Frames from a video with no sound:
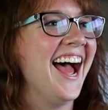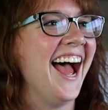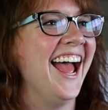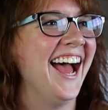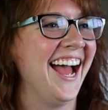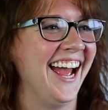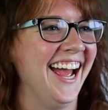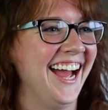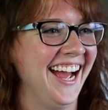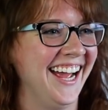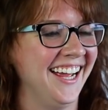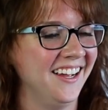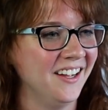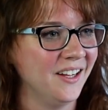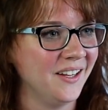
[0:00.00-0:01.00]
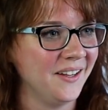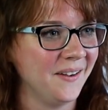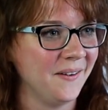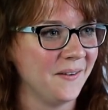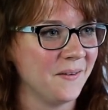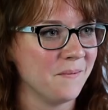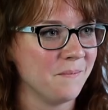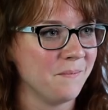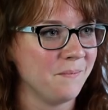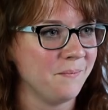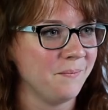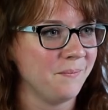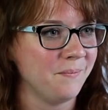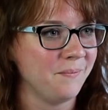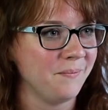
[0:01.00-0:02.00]
And then, do you want to see the scar
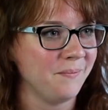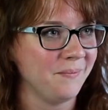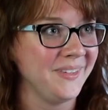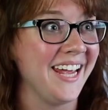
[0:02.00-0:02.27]
since you're like